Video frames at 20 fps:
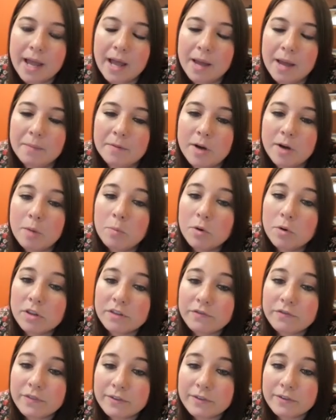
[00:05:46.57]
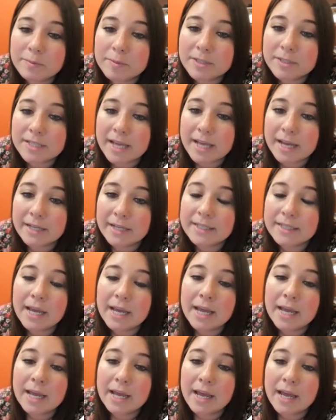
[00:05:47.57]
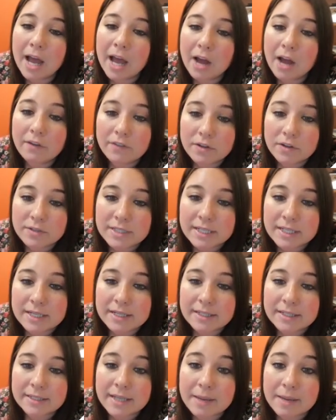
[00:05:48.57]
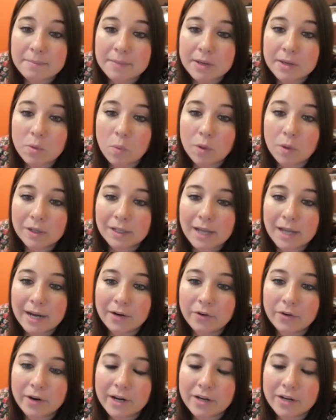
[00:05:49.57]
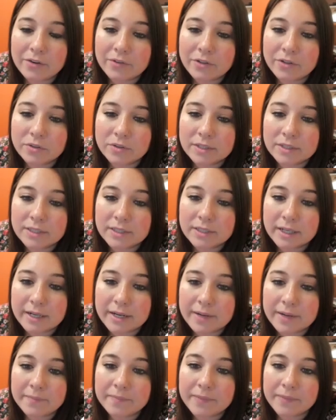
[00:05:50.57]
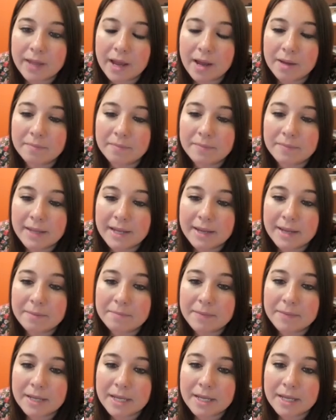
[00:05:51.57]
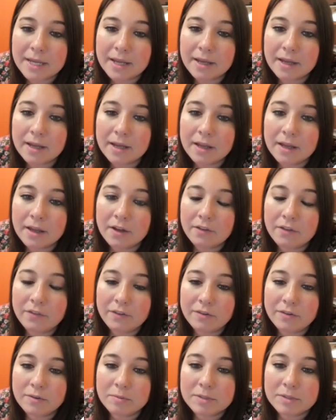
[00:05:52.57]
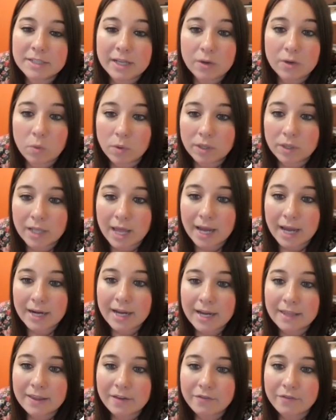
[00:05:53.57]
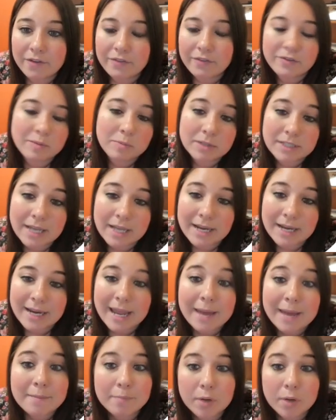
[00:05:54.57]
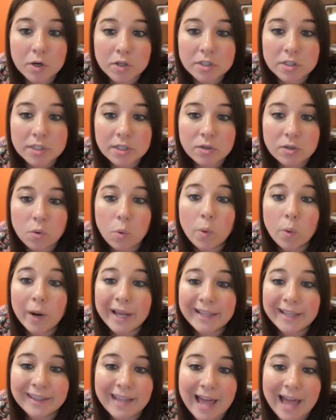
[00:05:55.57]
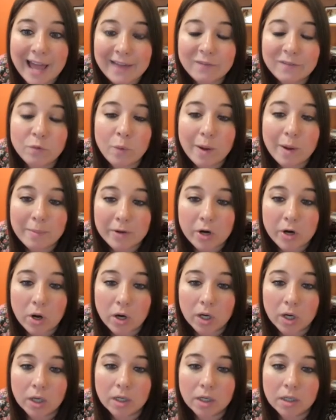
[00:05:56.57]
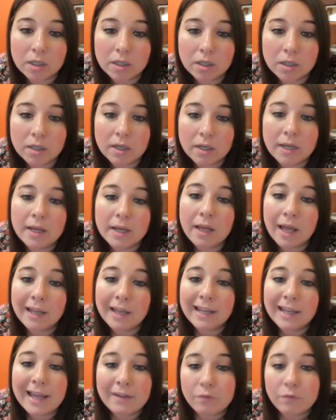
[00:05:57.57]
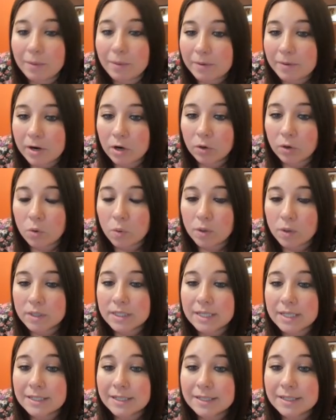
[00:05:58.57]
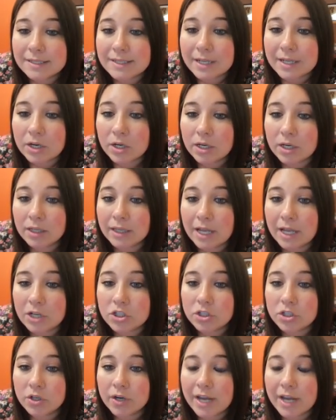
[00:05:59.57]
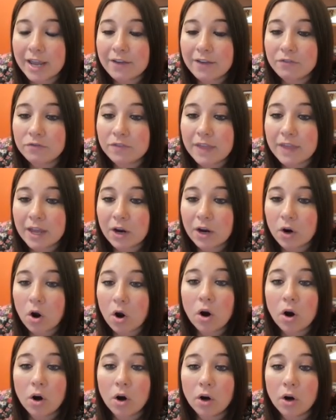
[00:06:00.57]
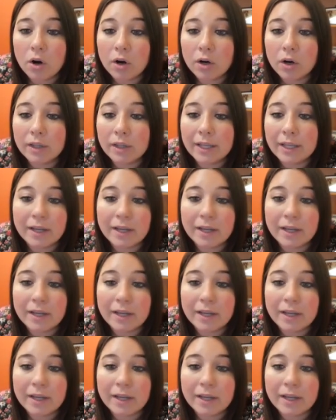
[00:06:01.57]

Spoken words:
No more than 50% of those CEs can be online or individual study. They can be 50% online and then 50% in person or a live webinar. A live webinar course is considered a lecture if there are like a